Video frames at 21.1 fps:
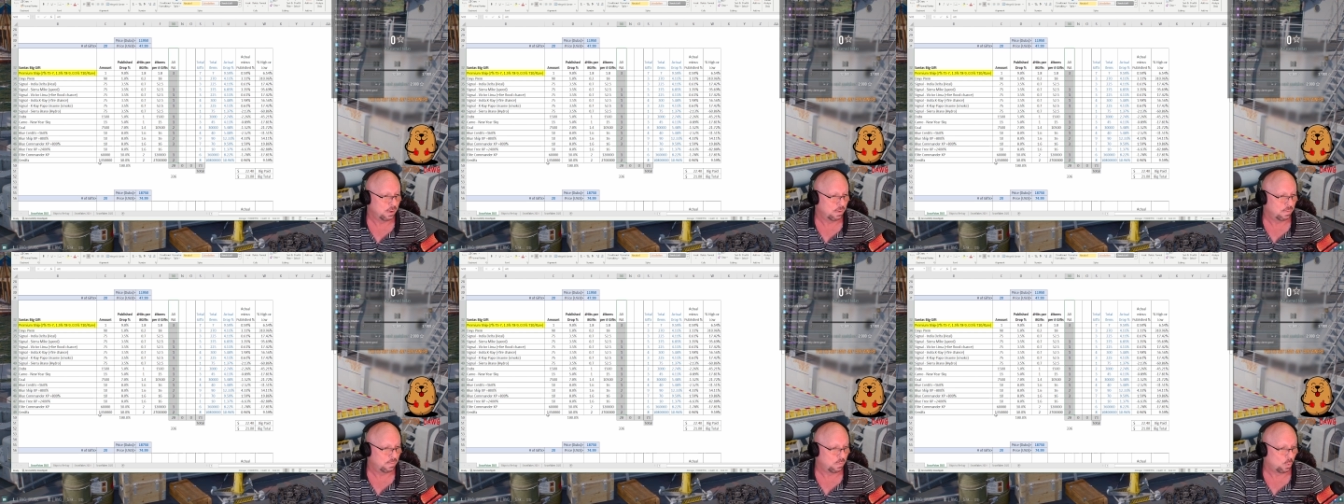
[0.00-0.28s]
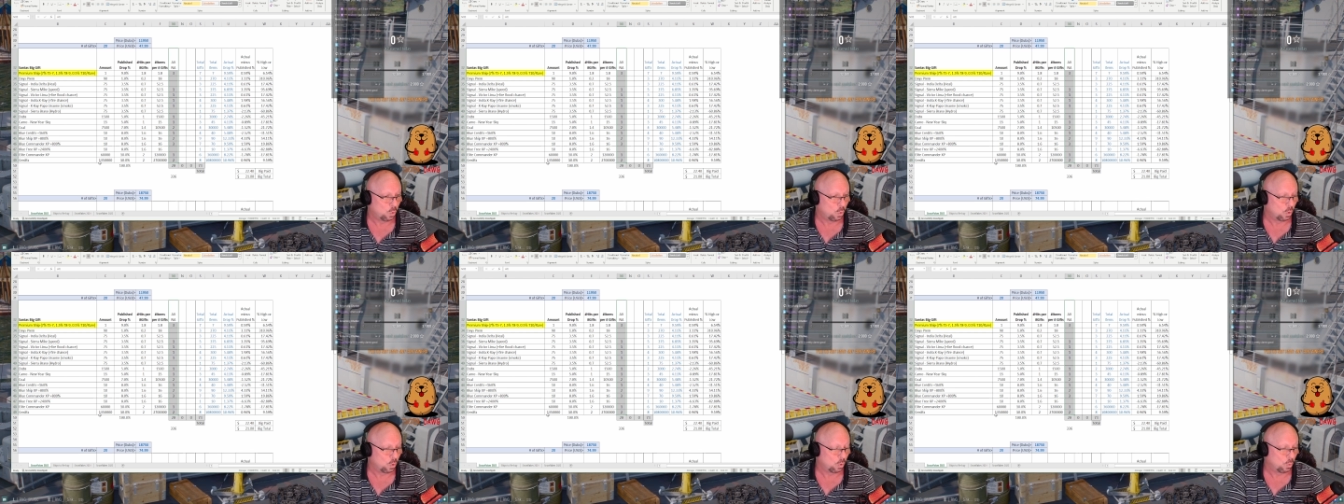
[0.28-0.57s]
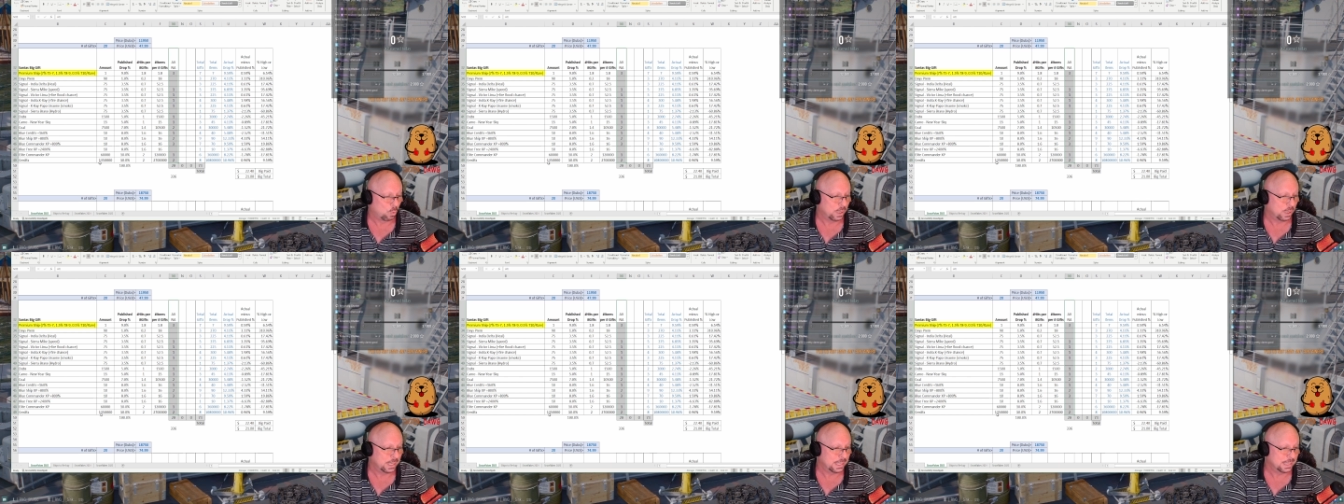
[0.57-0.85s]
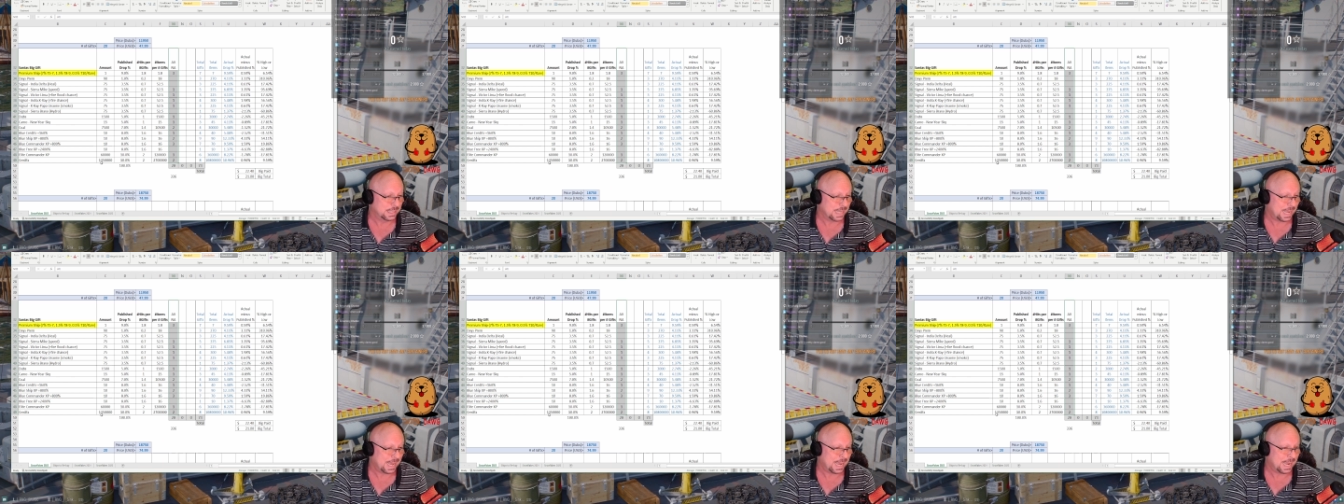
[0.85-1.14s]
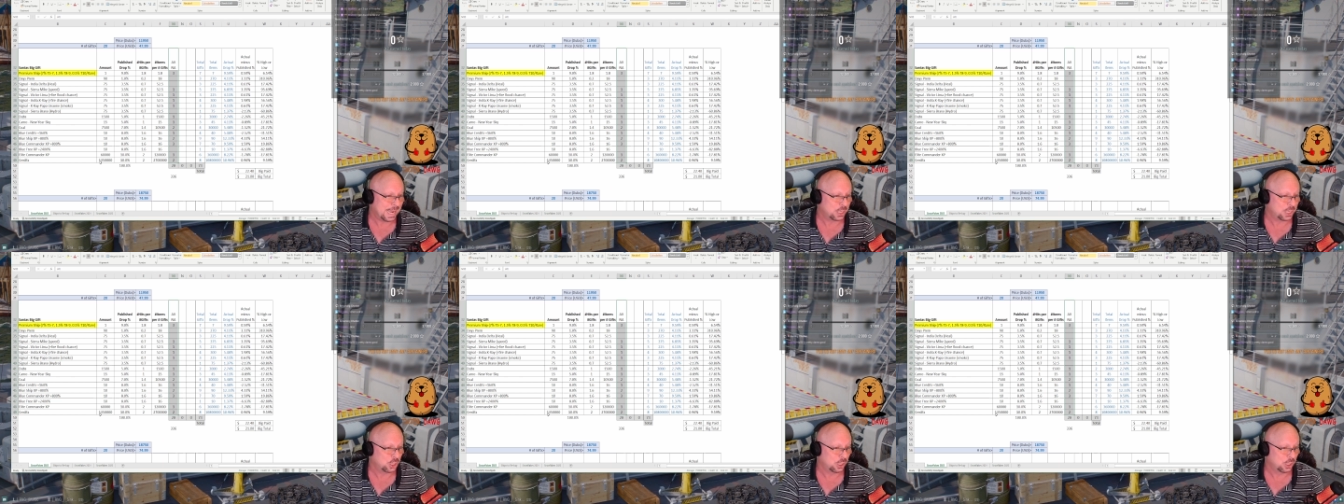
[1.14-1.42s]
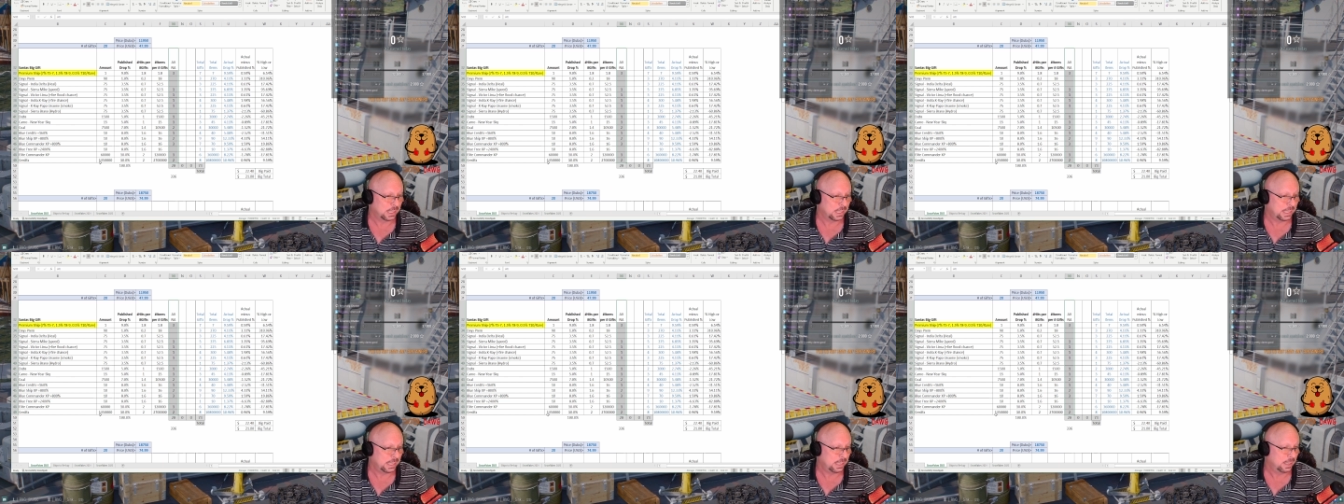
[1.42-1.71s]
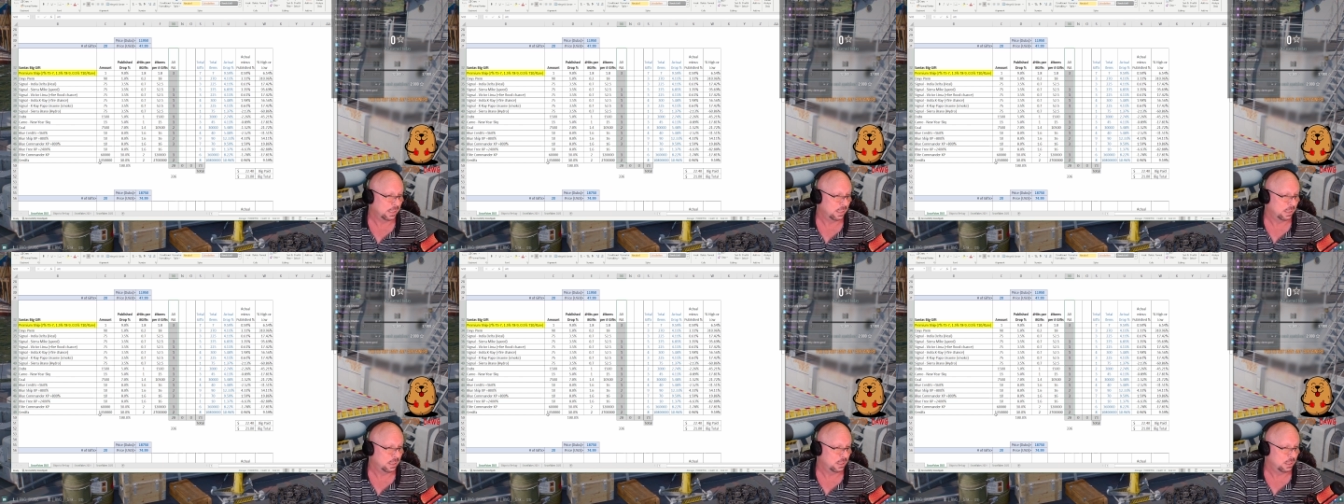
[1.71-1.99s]
for what is actually
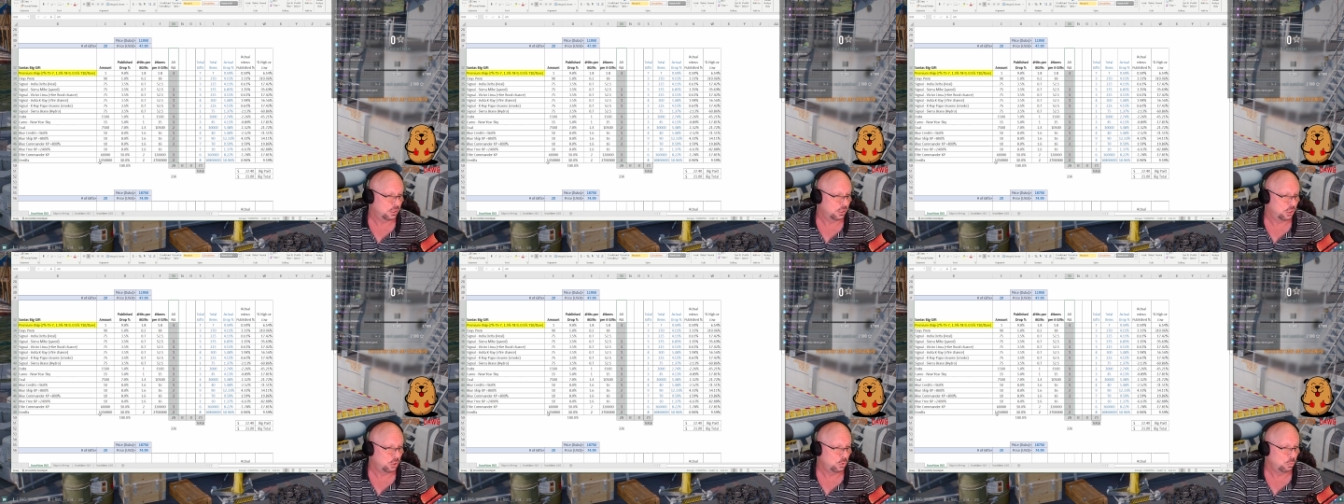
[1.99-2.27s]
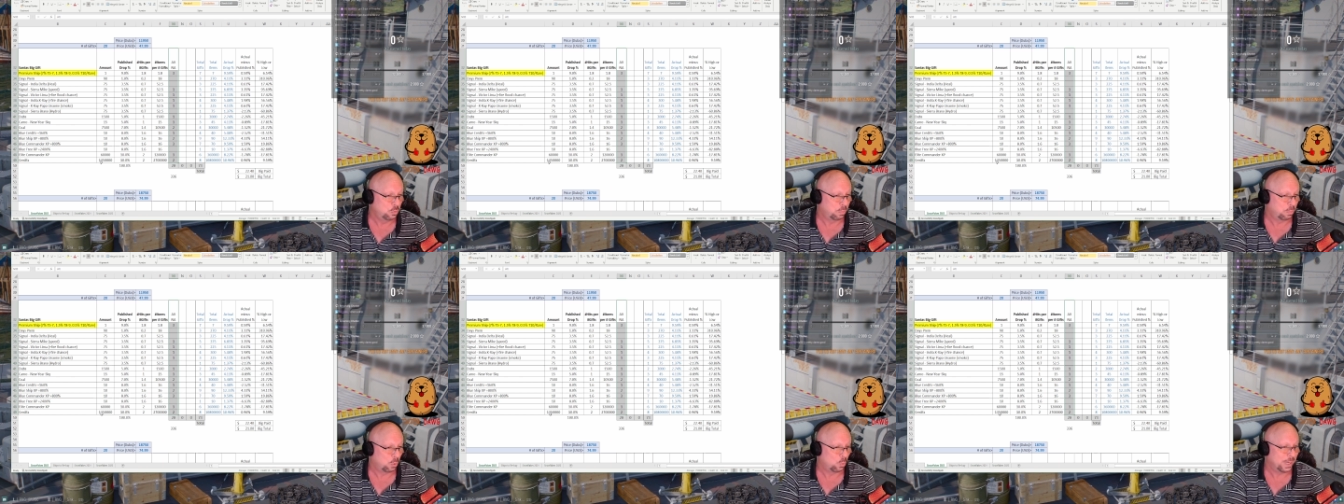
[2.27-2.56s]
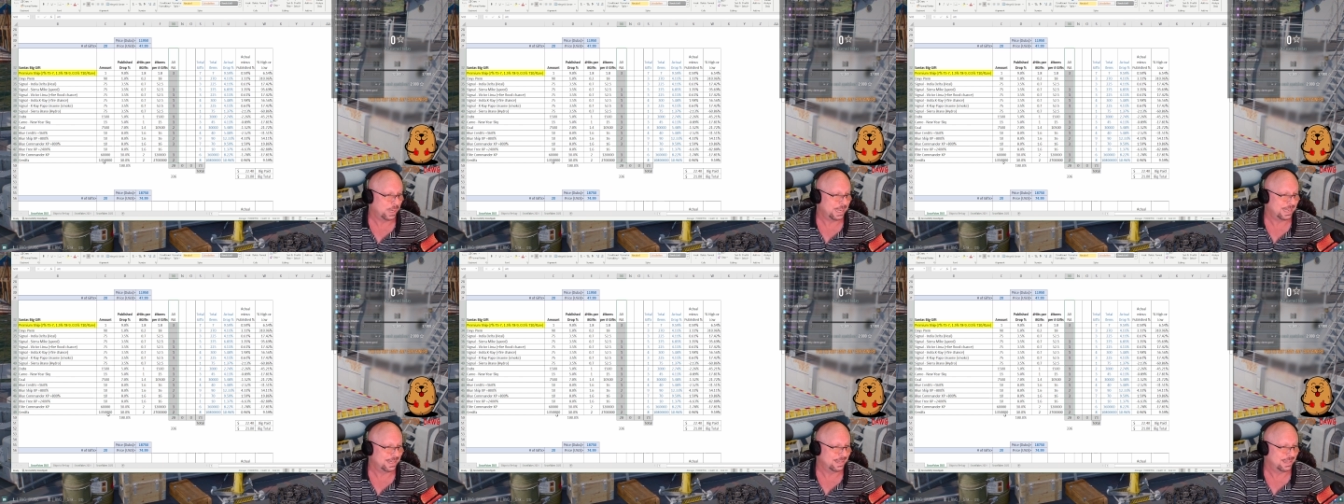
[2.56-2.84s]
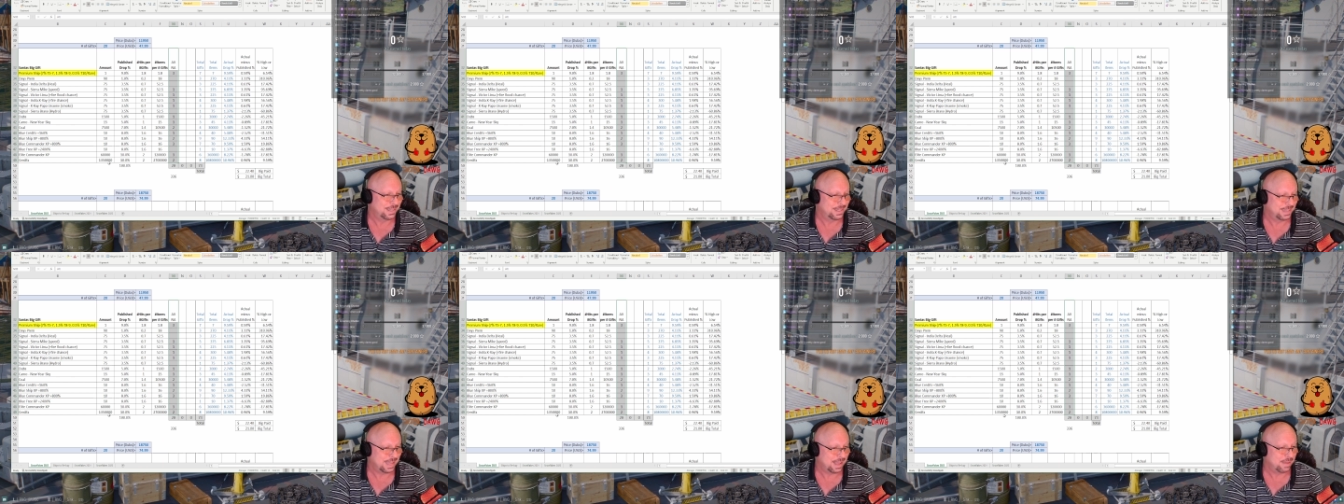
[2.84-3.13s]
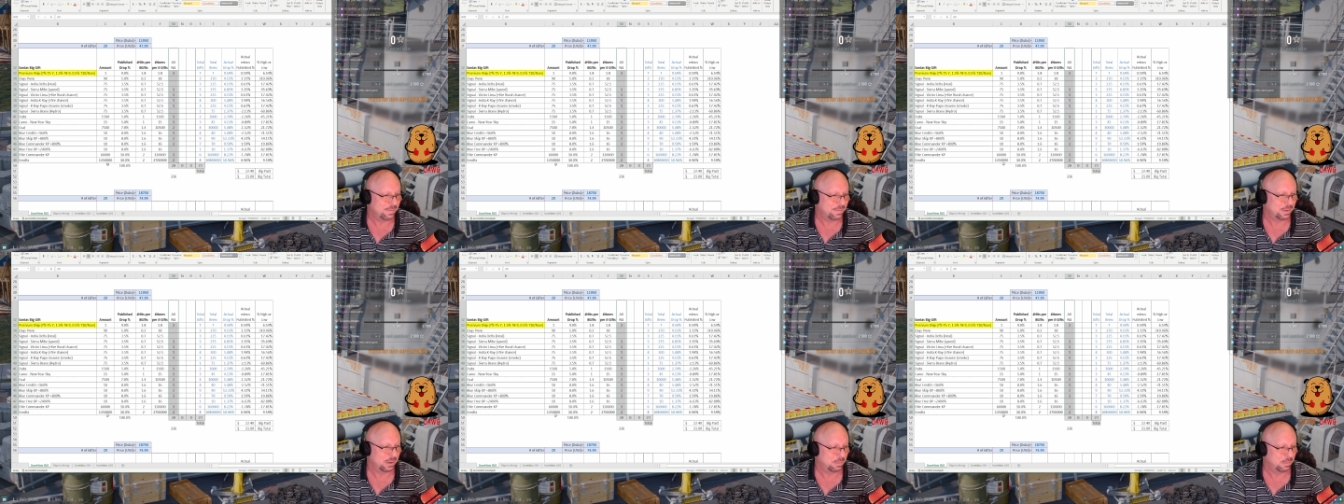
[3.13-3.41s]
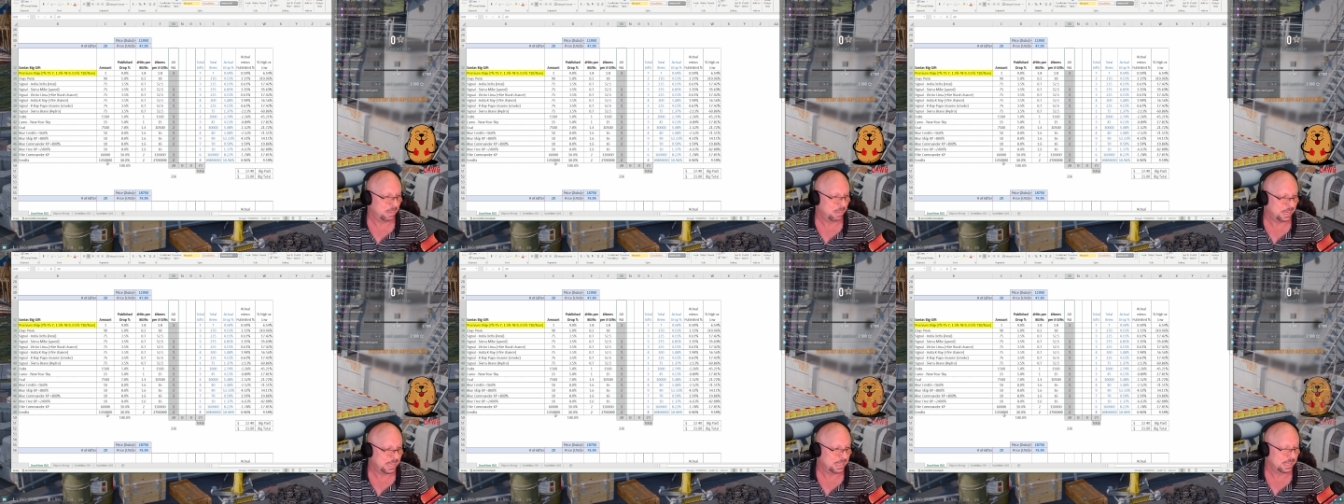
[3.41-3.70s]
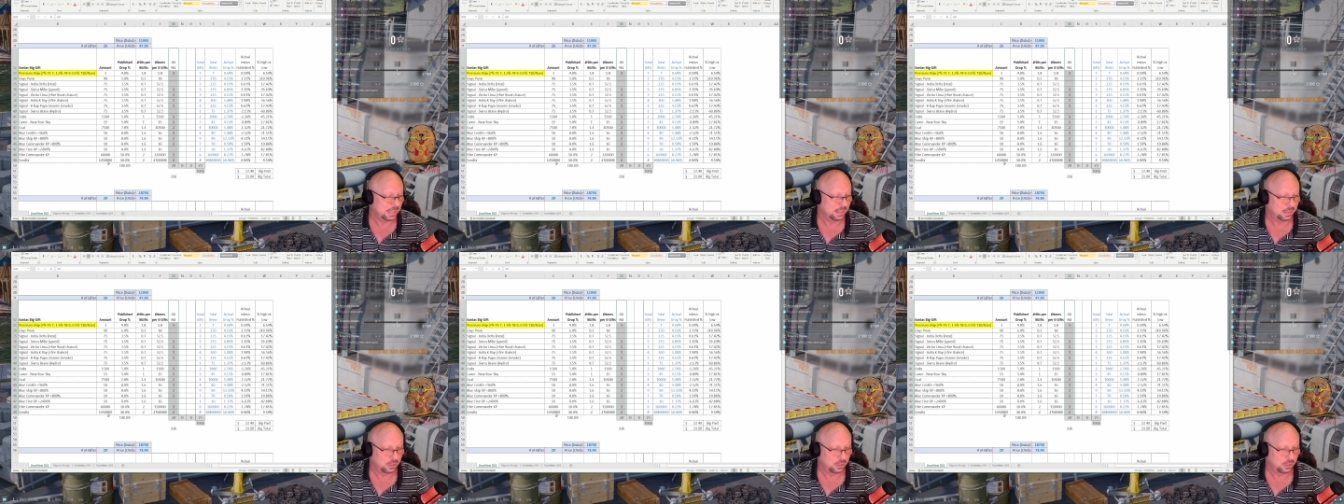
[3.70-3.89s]
2.7 million